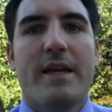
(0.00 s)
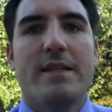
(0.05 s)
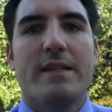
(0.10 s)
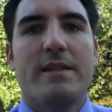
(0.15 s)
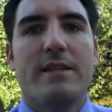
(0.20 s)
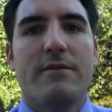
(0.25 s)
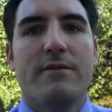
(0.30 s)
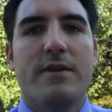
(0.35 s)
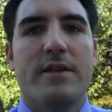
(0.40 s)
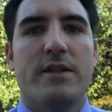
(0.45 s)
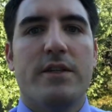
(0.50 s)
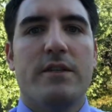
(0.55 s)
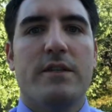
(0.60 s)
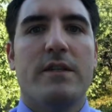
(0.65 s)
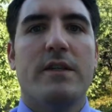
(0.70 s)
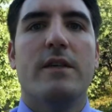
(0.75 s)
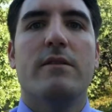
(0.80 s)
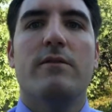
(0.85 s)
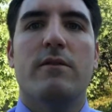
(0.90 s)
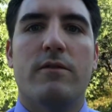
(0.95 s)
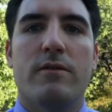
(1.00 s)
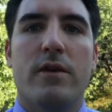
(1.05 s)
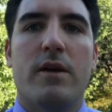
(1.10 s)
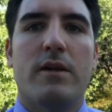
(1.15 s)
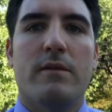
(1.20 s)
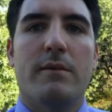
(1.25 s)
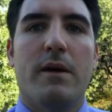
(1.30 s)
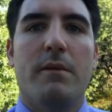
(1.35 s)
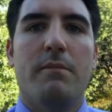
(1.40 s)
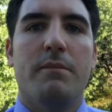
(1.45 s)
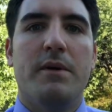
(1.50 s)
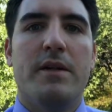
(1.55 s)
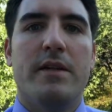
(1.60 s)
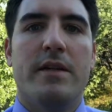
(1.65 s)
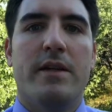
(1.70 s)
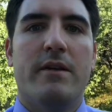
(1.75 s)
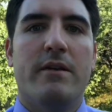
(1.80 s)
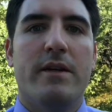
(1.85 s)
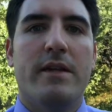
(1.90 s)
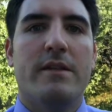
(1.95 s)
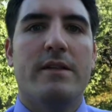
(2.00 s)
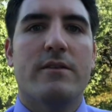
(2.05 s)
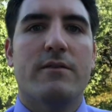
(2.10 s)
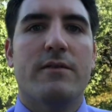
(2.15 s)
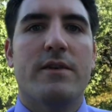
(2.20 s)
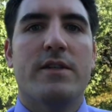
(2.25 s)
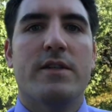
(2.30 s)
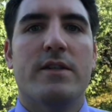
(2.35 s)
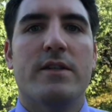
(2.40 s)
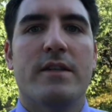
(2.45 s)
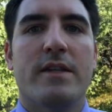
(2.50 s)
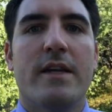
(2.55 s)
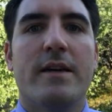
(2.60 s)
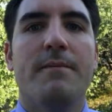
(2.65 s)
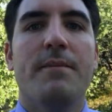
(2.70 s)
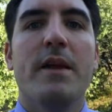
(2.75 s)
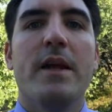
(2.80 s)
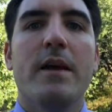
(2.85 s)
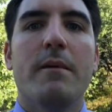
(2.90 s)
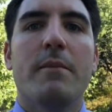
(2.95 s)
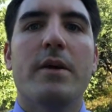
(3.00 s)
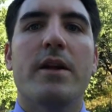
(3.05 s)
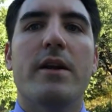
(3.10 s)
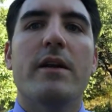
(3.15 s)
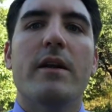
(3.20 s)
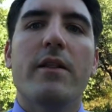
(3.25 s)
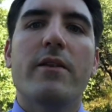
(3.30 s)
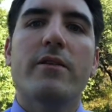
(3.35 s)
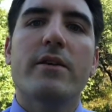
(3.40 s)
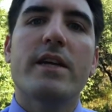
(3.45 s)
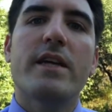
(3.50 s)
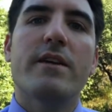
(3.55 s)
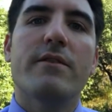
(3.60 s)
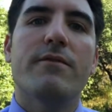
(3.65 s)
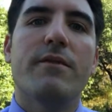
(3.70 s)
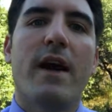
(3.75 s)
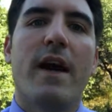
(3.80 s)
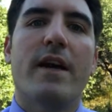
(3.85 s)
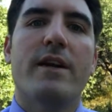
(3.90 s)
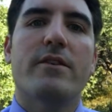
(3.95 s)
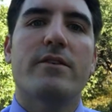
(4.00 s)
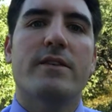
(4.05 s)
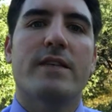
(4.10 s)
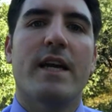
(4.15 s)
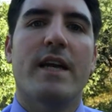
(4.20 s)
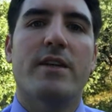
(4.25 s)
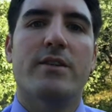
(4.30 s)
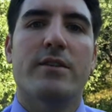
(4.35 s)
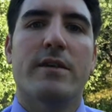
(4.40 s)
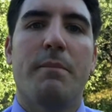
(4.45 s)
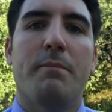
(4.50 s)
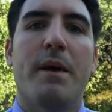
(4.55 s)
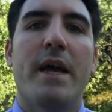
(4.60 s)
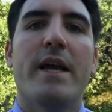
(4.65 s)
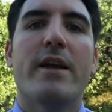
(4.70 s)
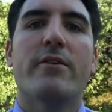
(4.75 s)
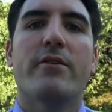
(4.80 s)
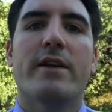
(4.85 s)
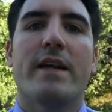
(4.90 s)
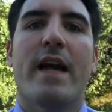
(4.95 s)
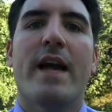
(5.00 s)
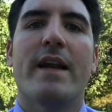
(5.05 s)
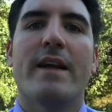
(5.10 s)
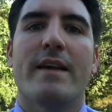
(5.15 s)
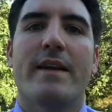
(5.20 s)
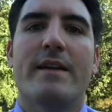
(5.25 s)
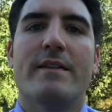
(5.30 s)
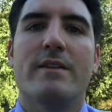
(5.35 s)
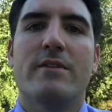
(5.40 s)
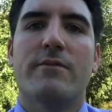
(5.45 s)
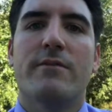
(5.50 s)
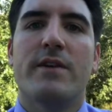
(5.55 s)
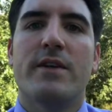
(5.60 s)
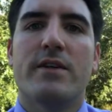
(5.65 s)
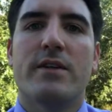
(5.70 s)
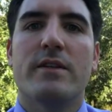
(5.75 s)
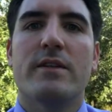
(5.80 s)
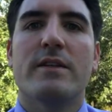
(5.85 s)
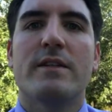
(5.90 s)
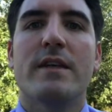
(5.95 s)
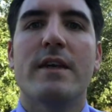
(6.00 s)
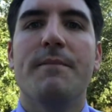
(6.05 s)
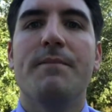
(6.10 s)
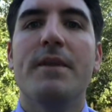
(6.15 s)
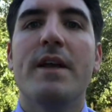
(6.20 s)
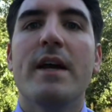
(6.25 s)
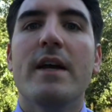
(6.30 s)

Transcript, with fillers: acid deficiency, we've talked about biliary insufficiency, but another key factor is actually pancreatic insufficiency.